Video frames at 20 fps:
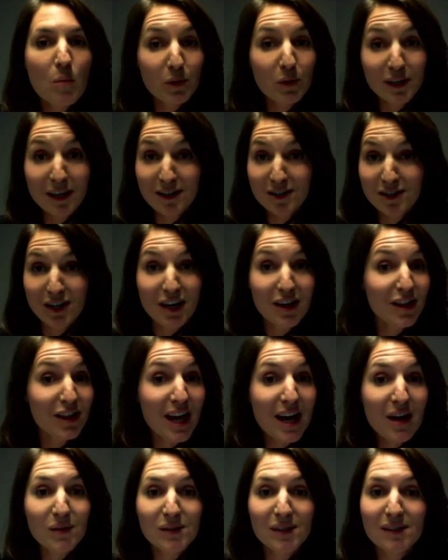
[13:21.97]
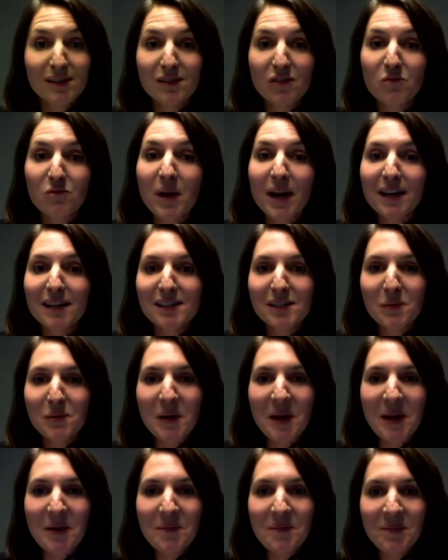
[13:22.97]
potentially thousands of miles
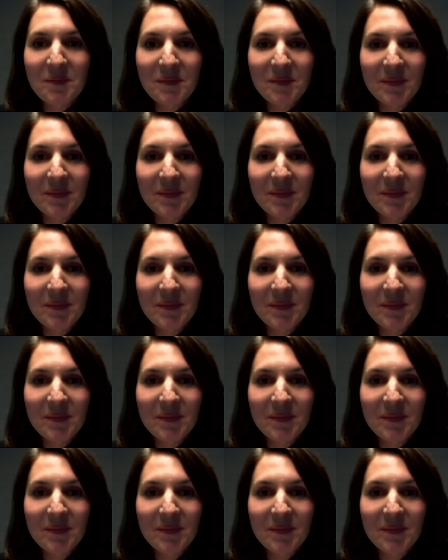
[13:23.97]
away.